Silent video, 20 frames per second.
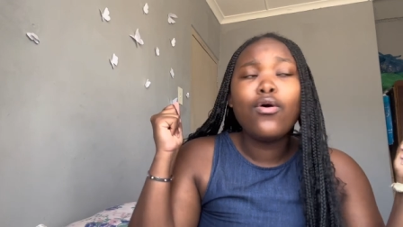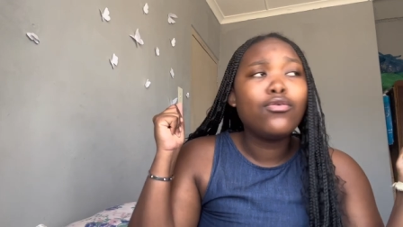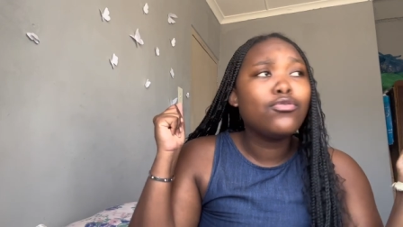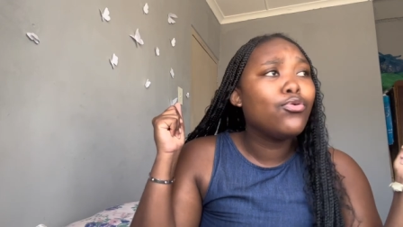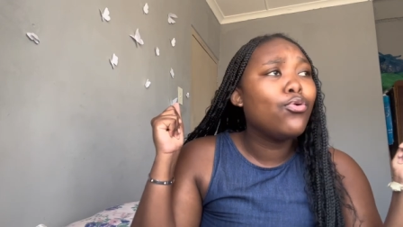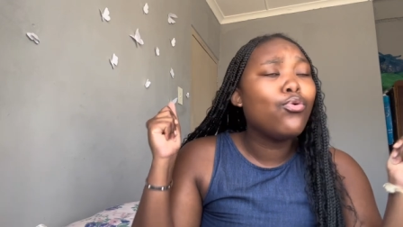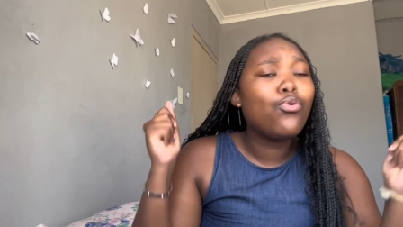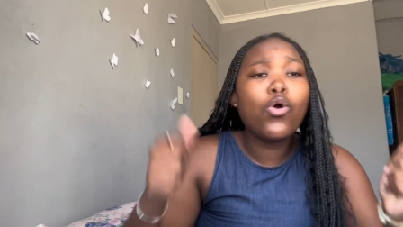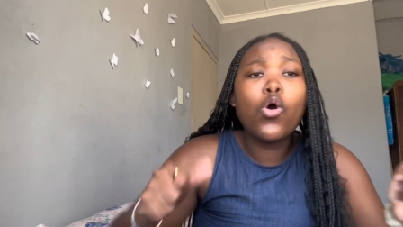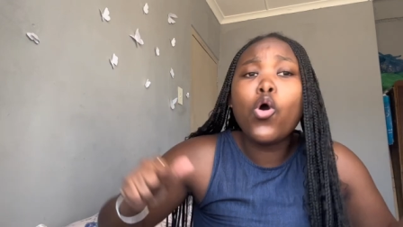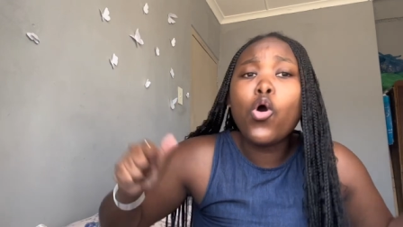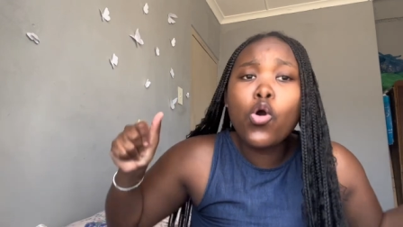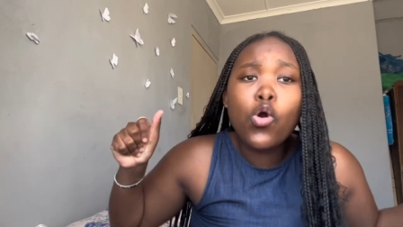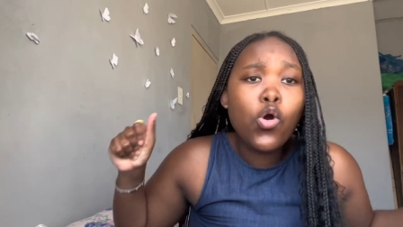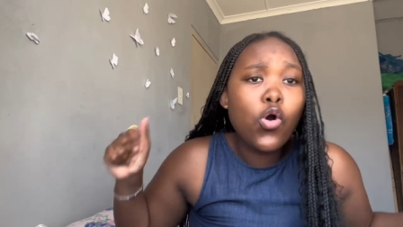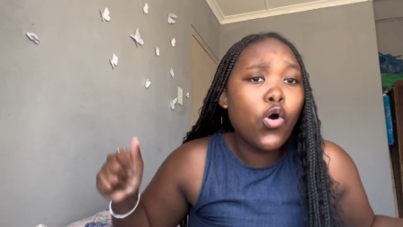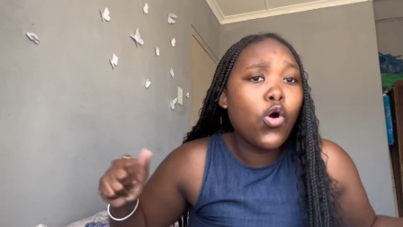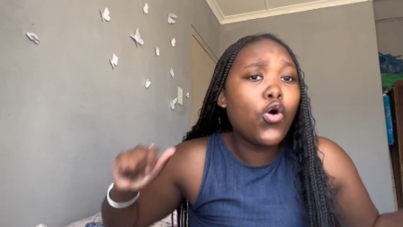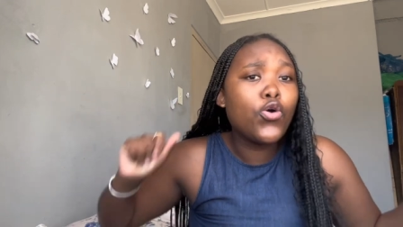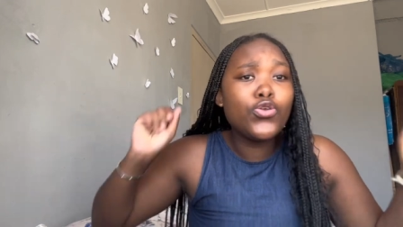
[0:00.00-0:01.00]

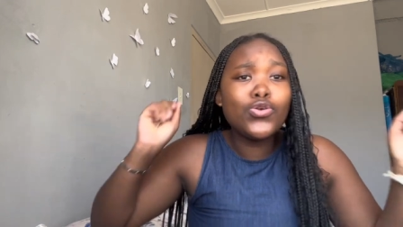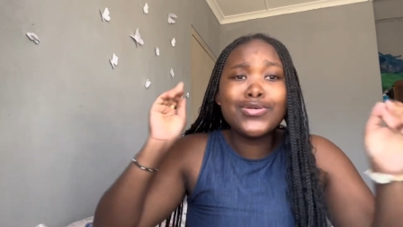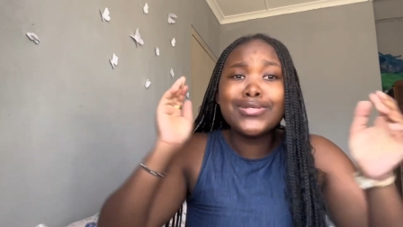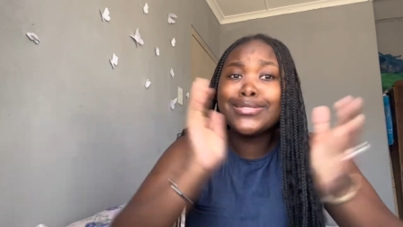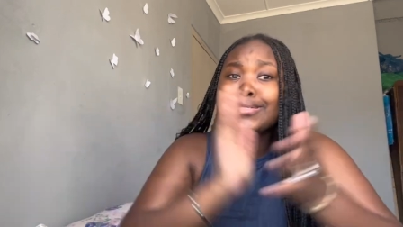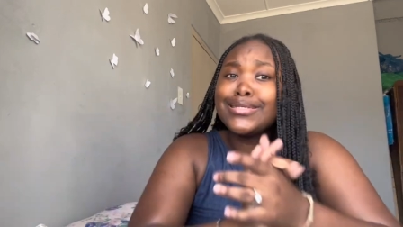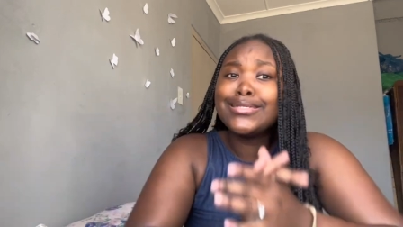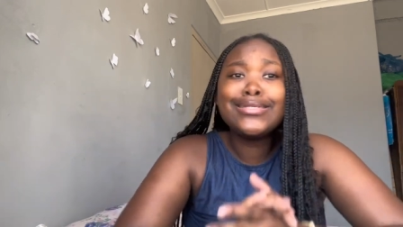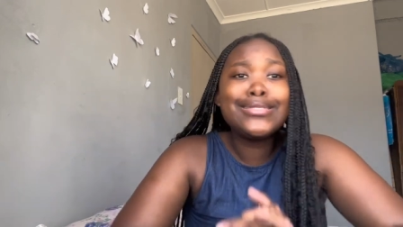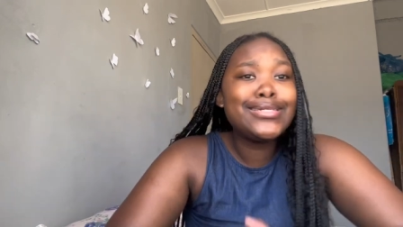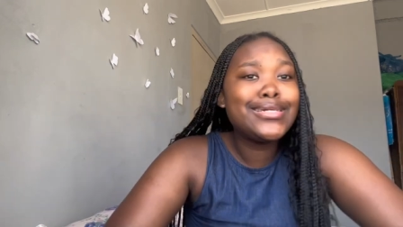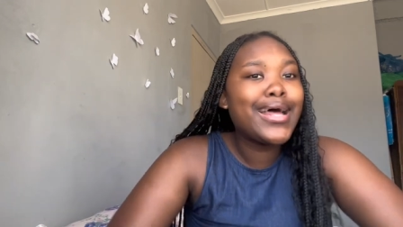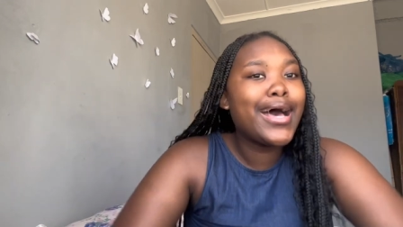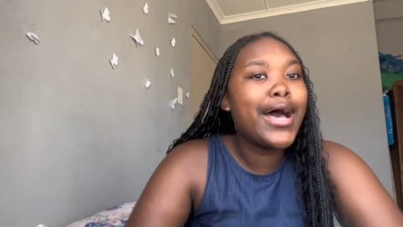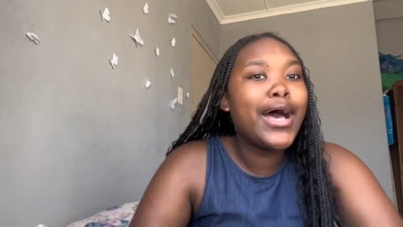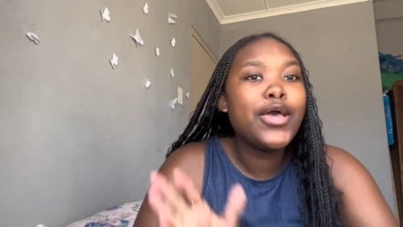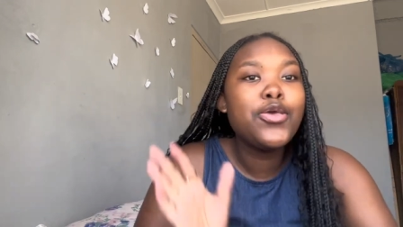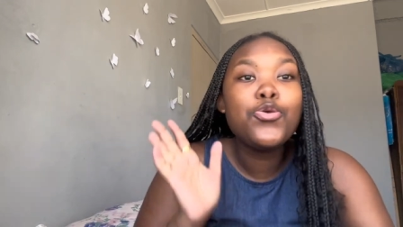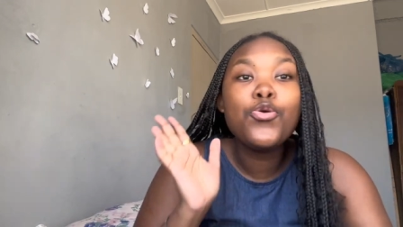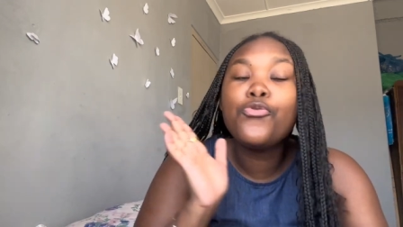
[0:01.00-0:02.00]
your
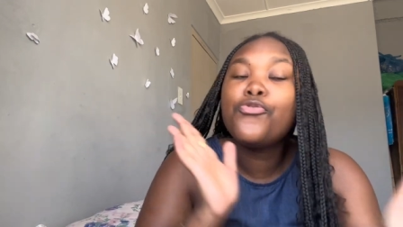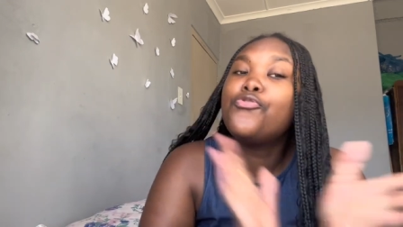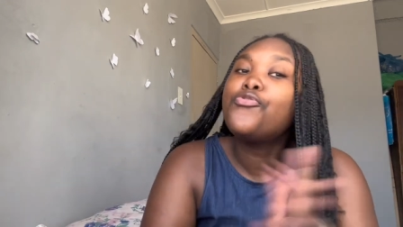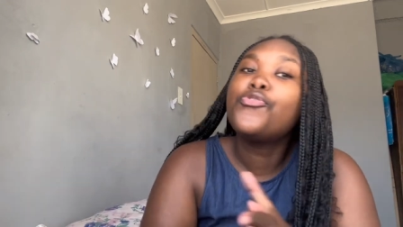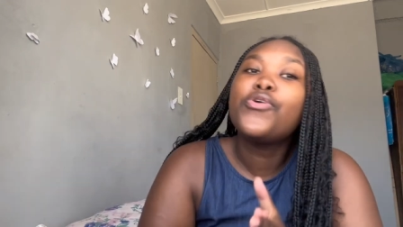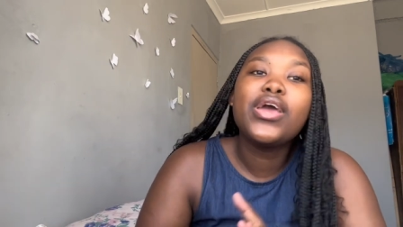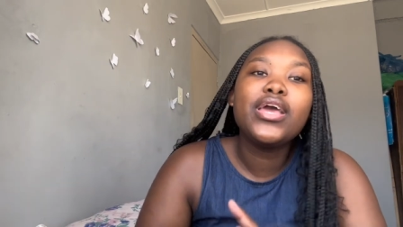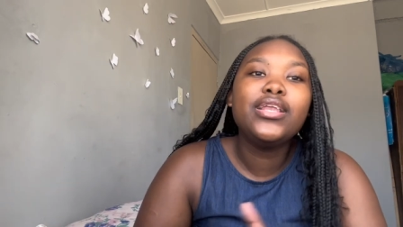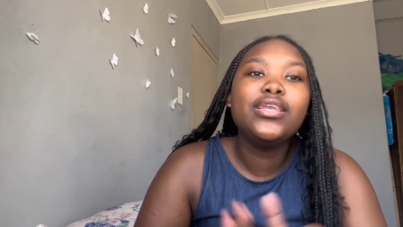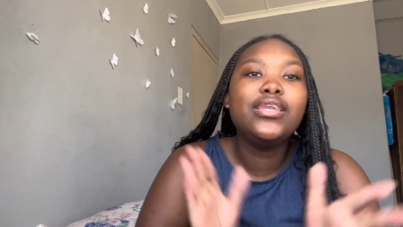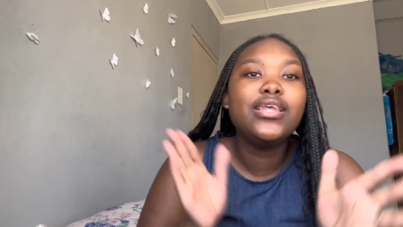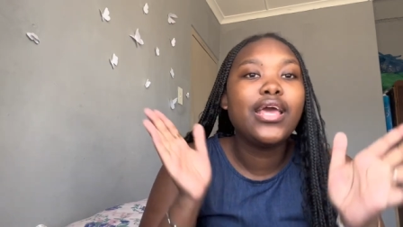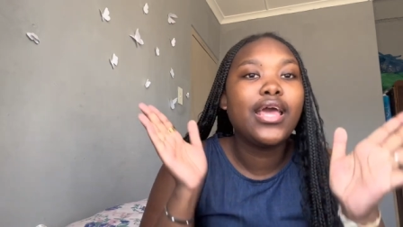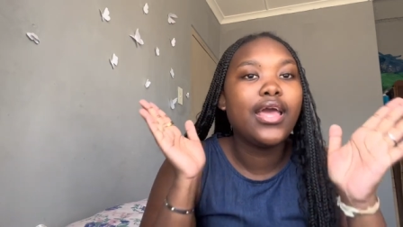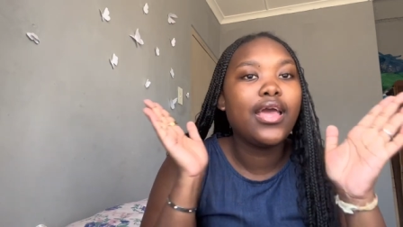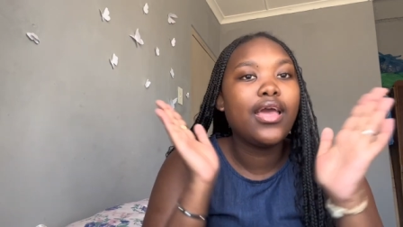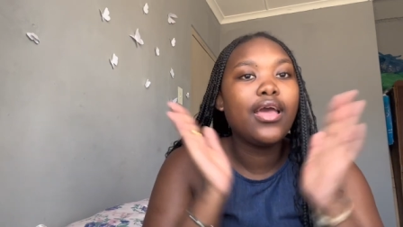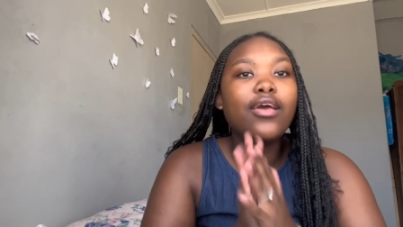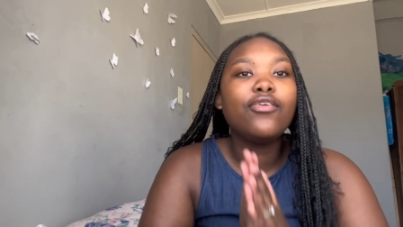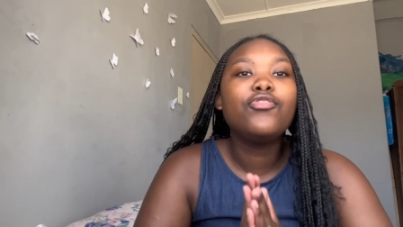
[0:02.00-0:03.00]
sister your friend
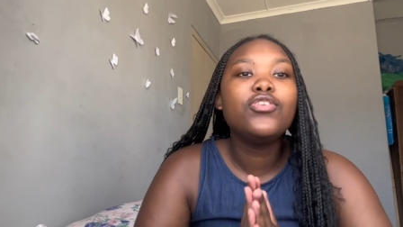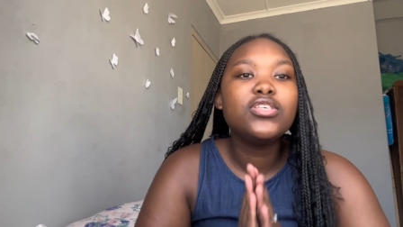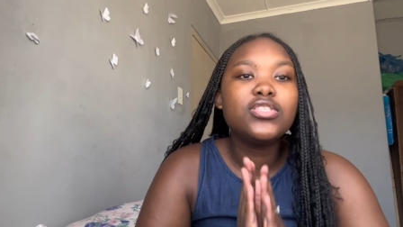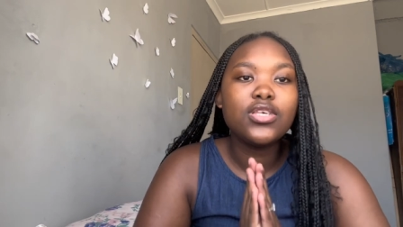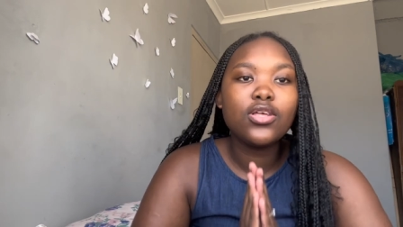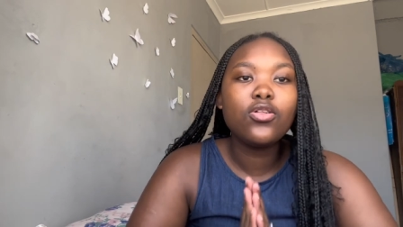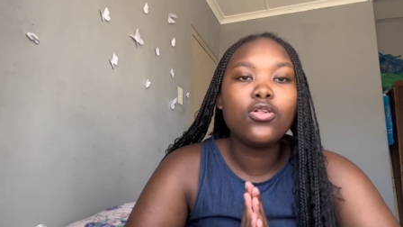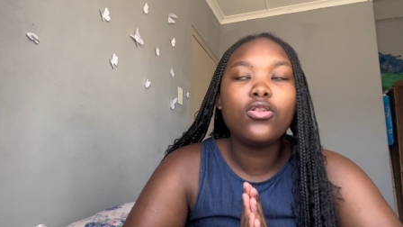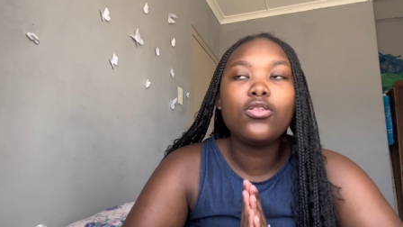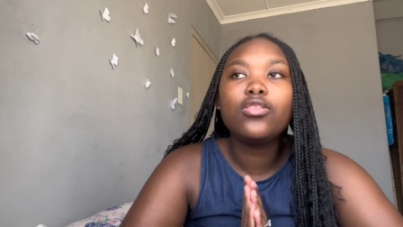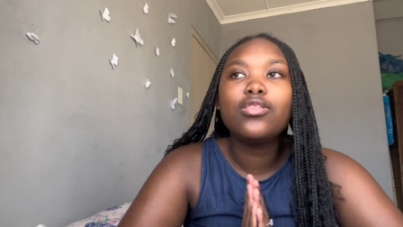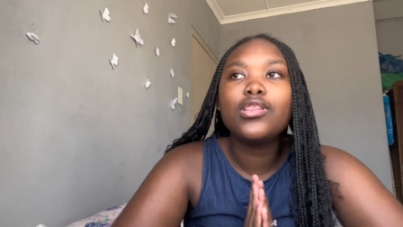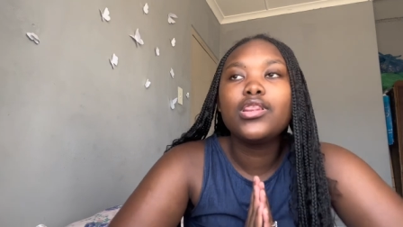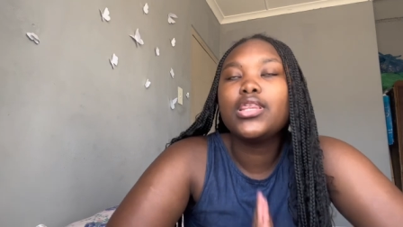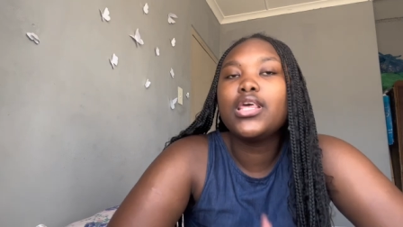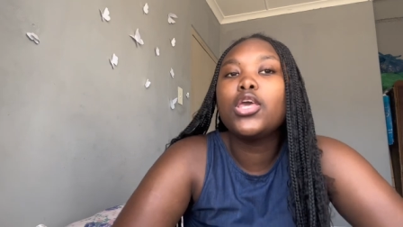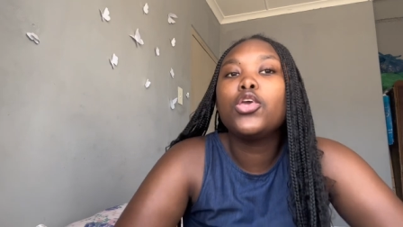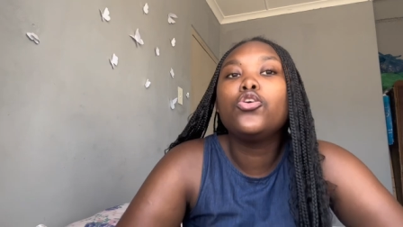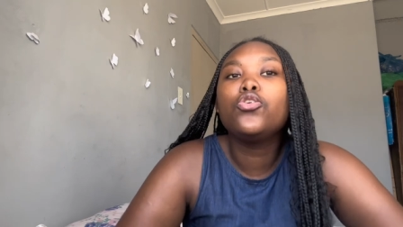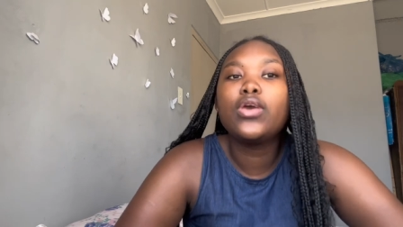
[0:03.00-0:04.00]
every single
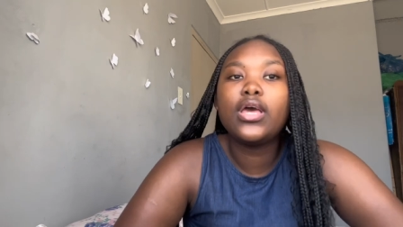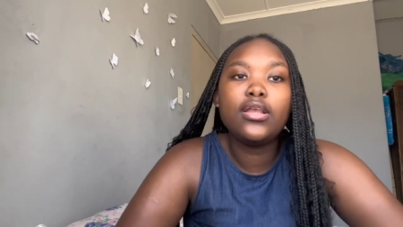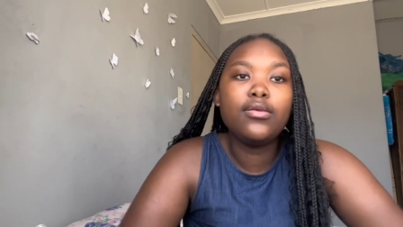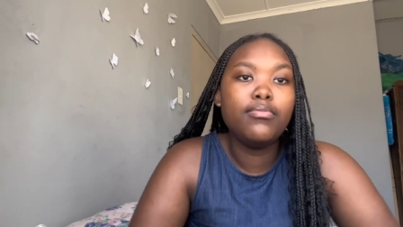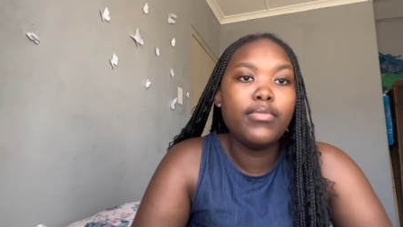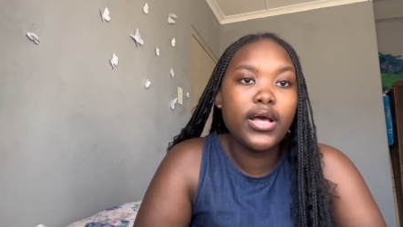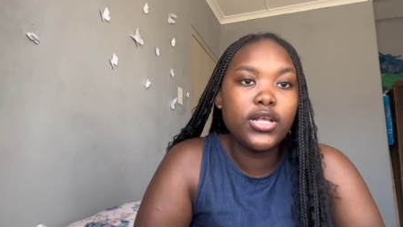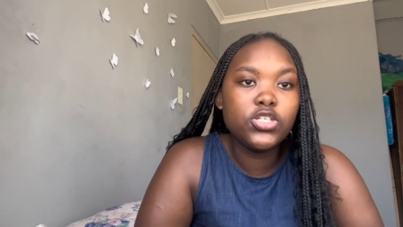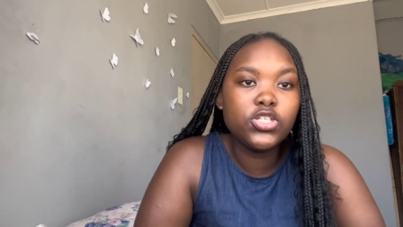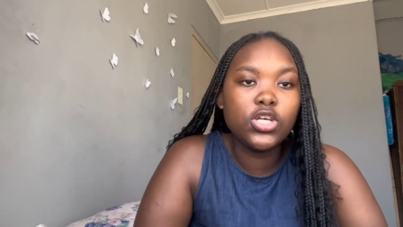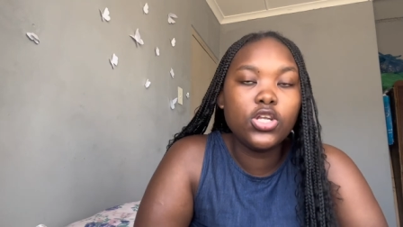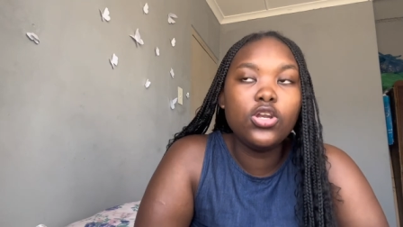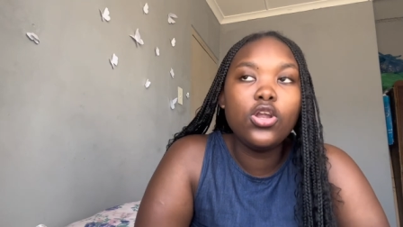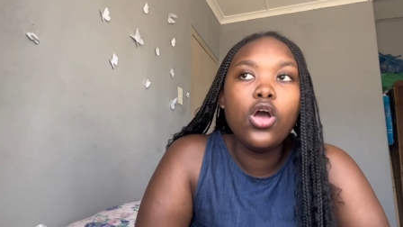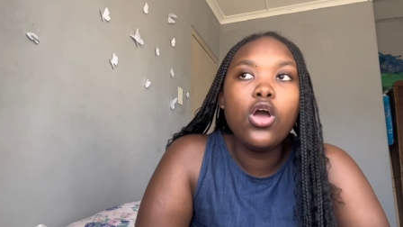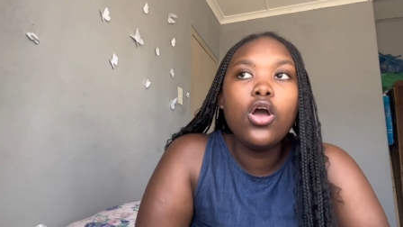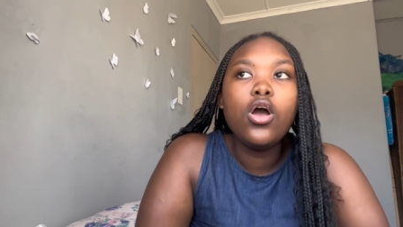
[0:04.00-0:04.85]
thing you can imagine